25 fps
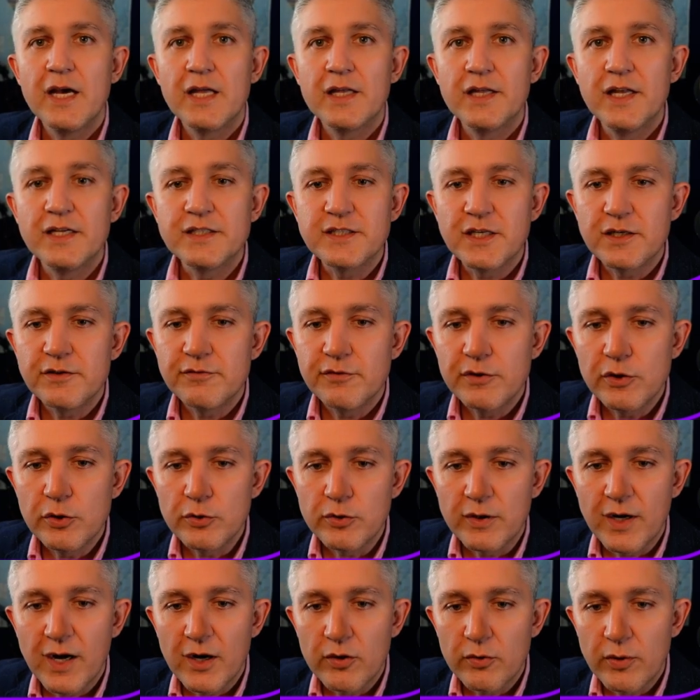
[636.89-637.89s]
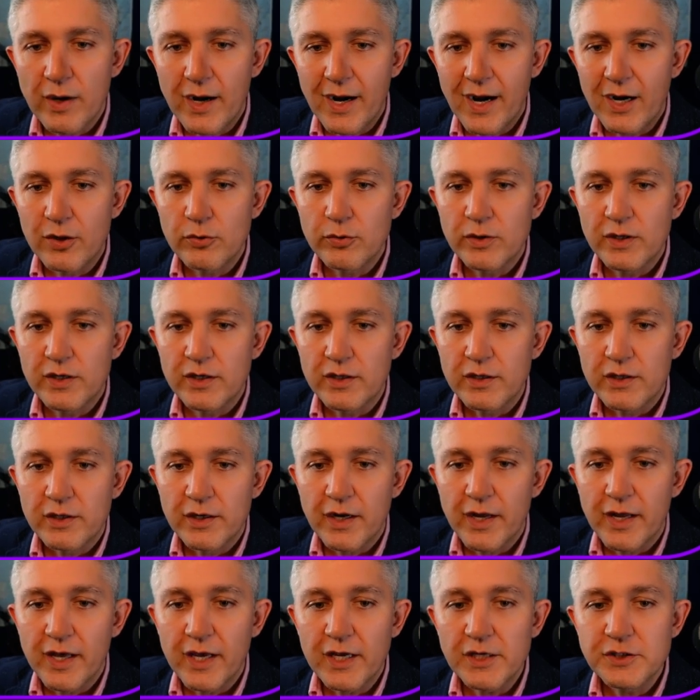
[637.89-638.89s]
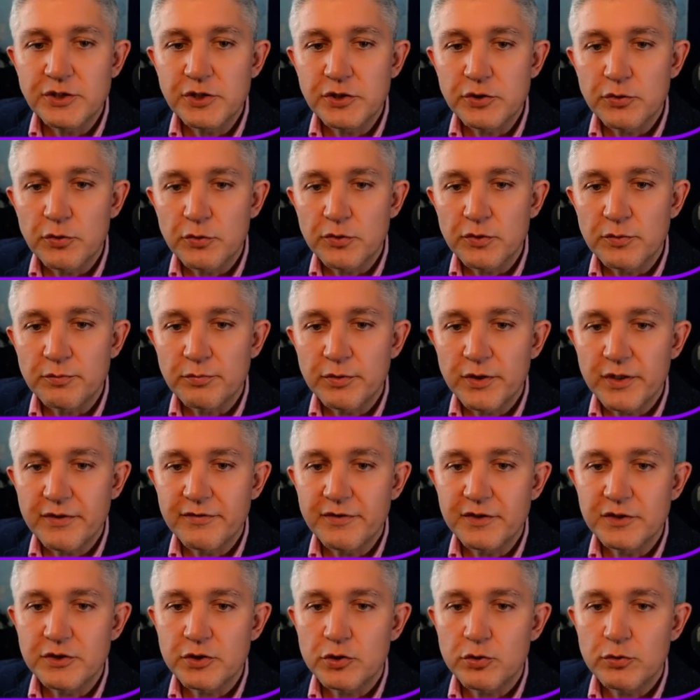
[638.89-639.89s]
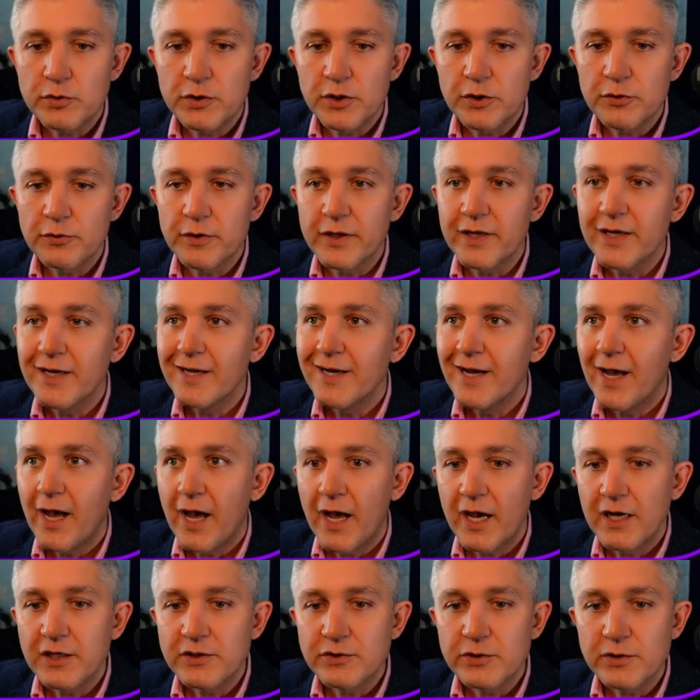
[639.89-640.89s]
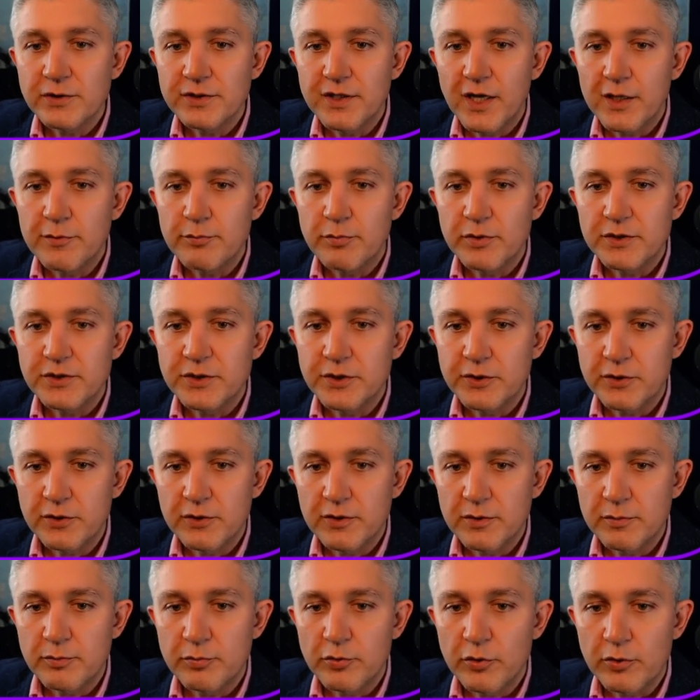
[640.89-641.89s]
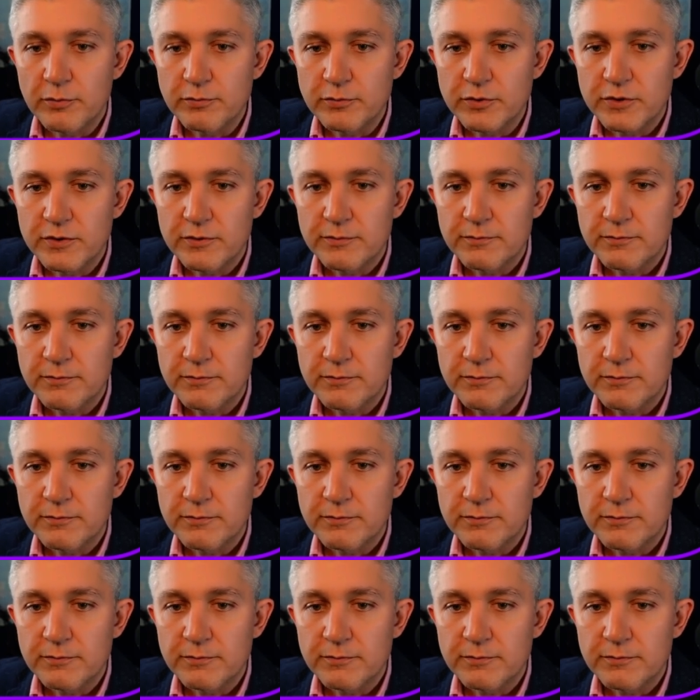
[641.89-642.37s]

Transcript: Let's have a look how our agent on the previous query handled that particular prompt.